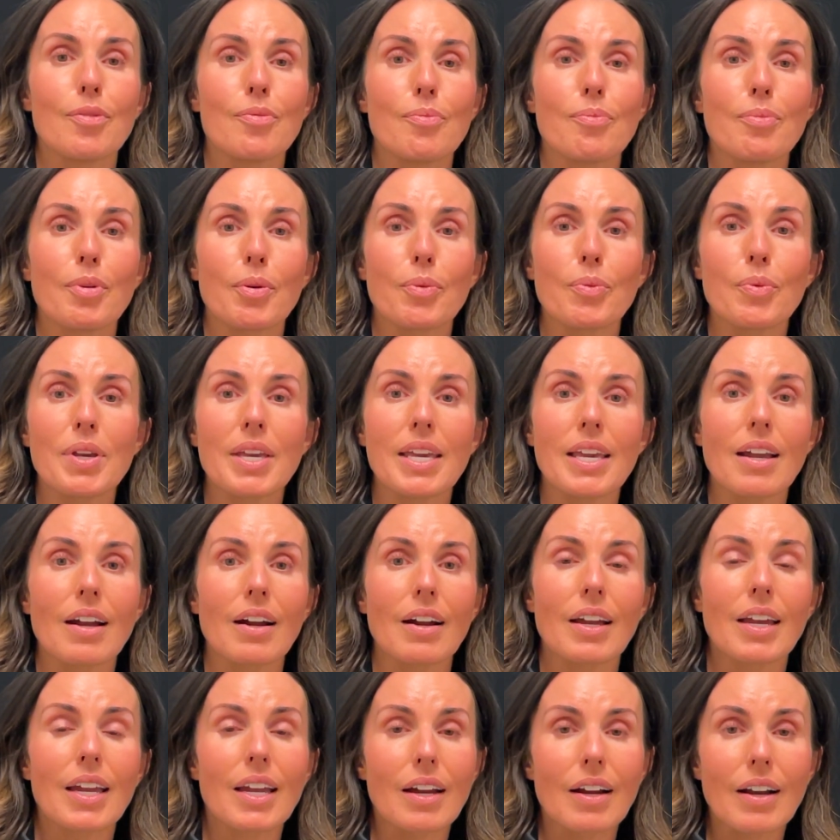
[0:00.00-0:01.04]
but we are
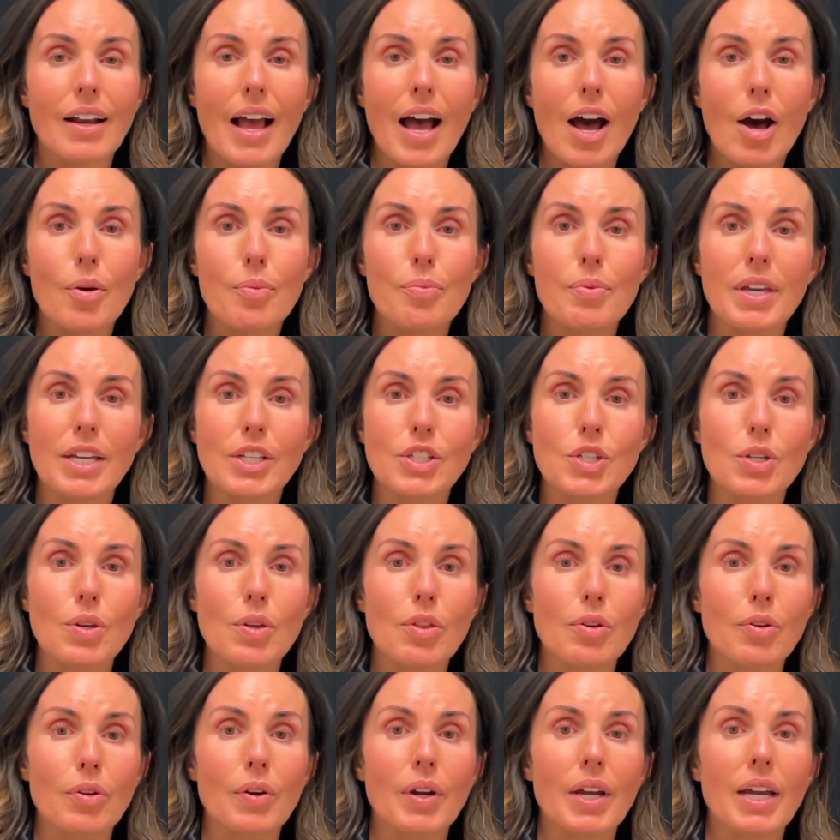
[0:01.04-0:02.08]
here to help get you
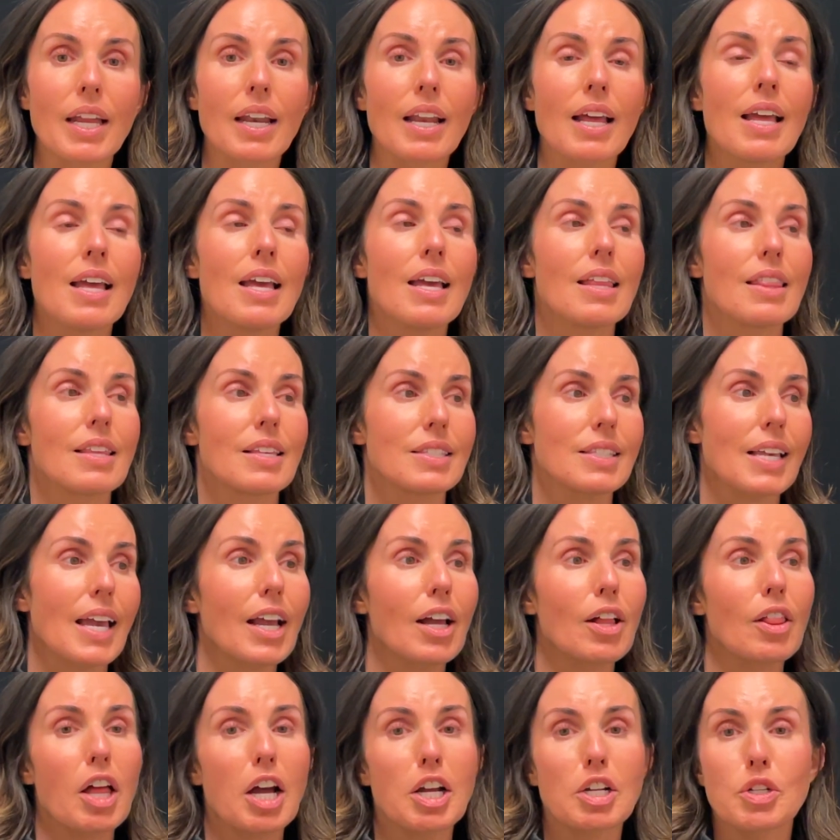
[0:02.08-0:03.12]
through it. The
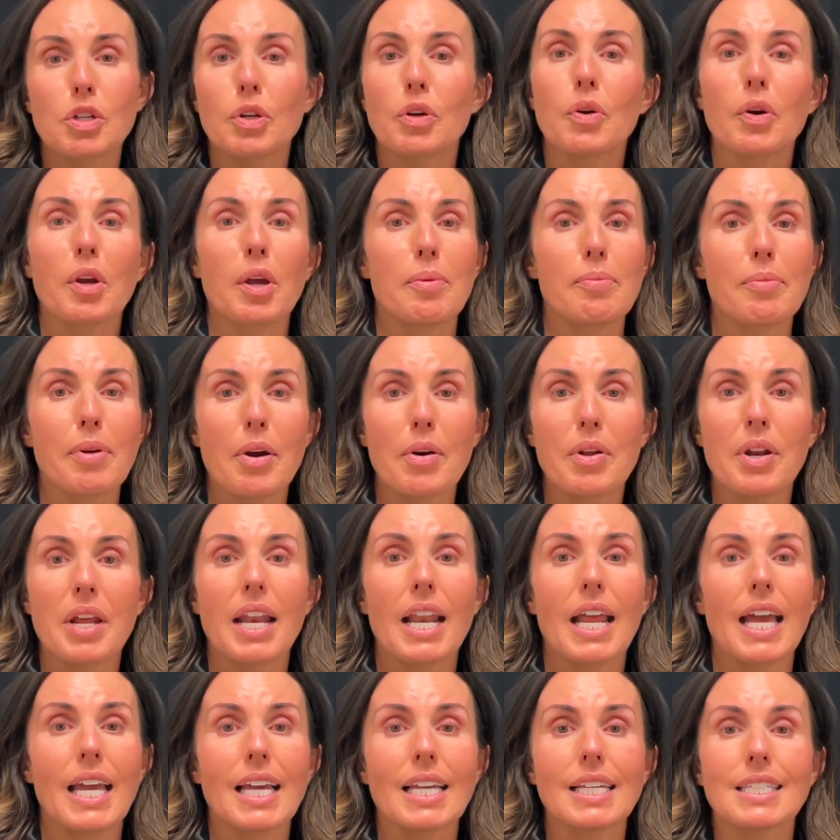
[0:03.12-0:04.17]
psychological component
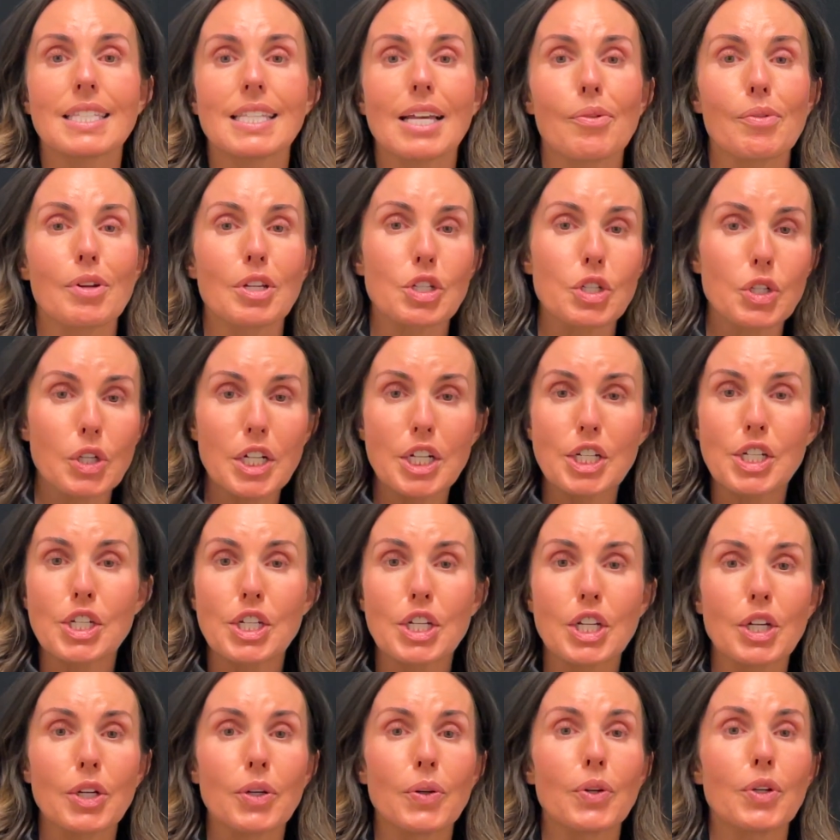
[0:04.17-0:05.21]
is that we treat
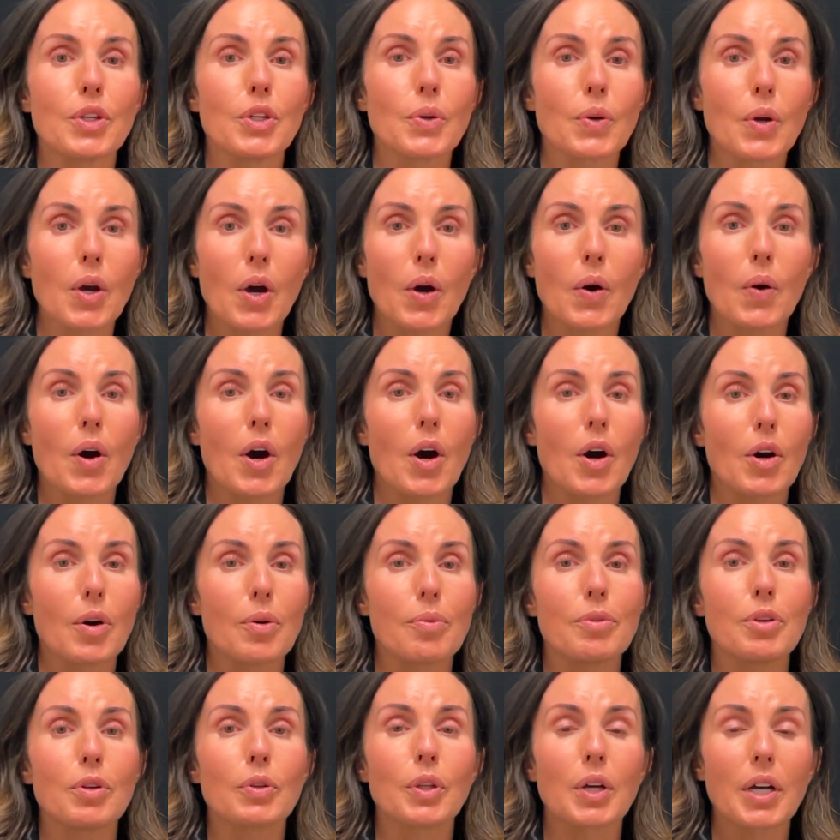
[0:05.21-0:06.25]
you, you go home,
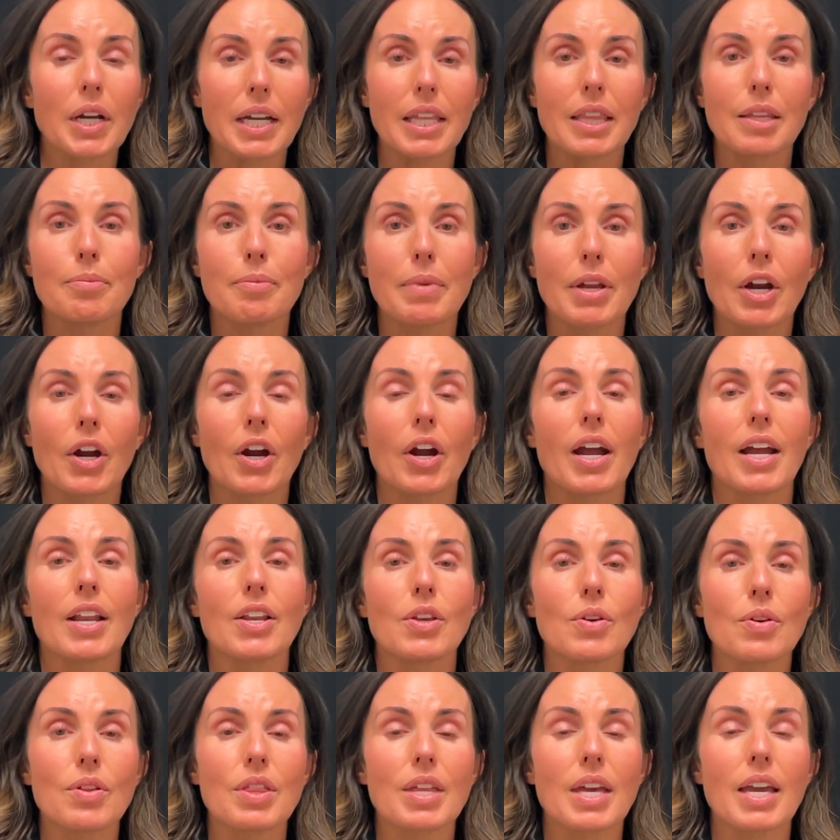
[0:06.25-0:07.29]
you look in the mirror and
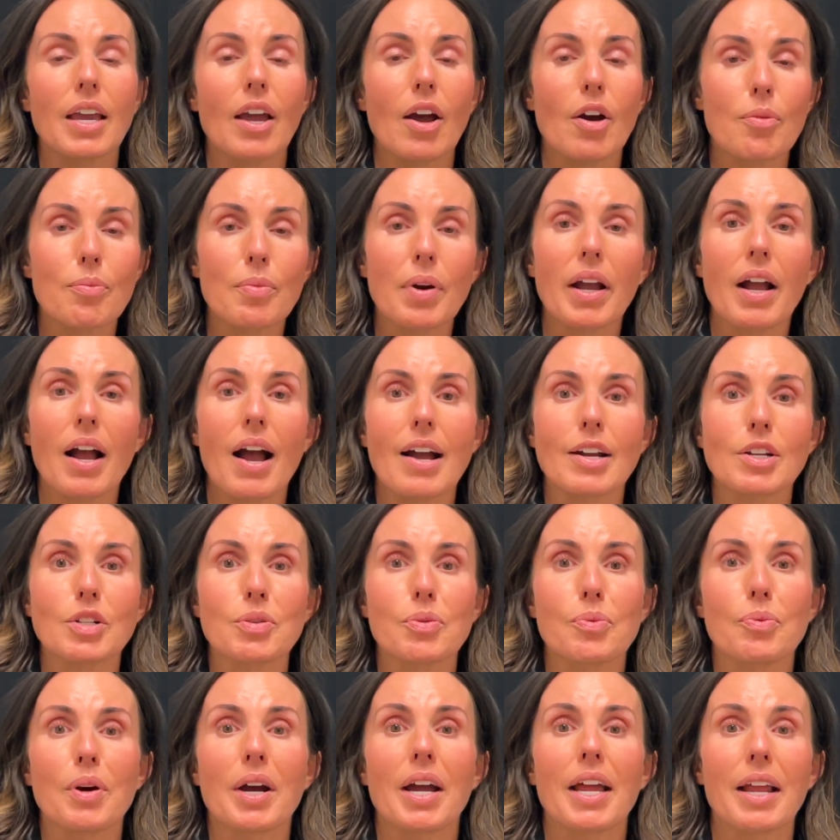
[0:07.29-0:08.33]
you think, oh my gosh,
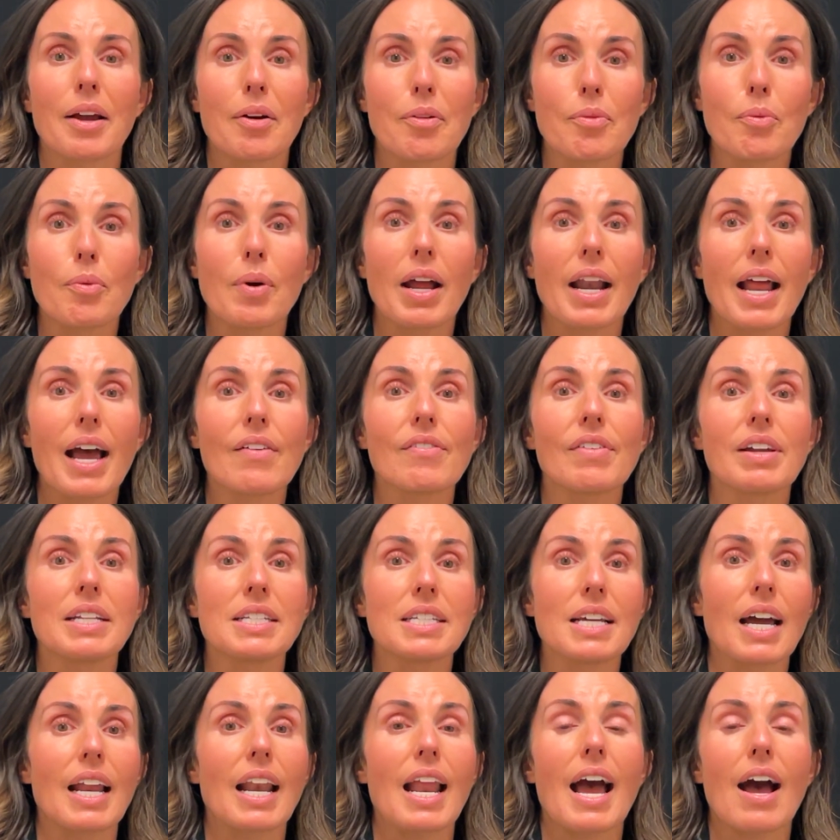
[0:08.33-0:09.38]
what have I
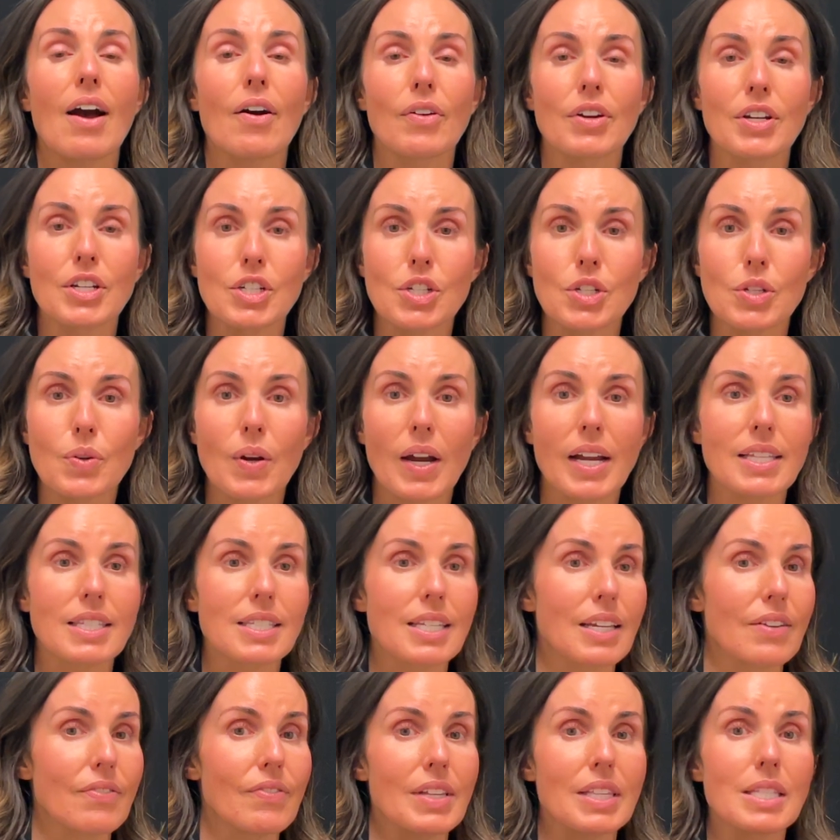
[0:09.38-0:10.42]
done? How did you guys
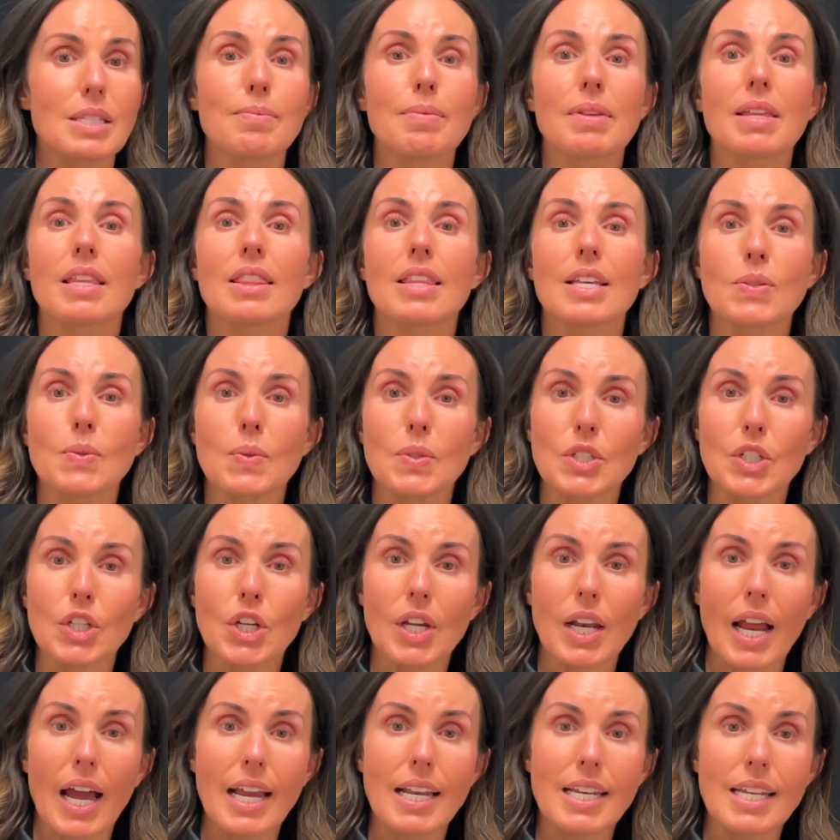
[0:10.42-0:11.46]
convince me that this was a good
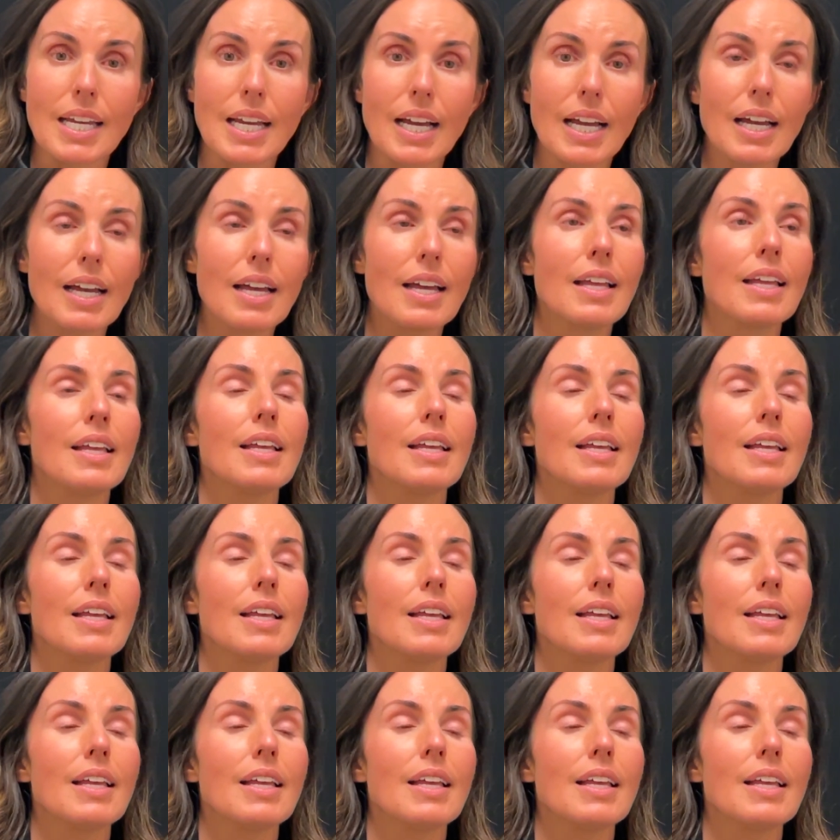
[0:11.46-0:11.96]
idea?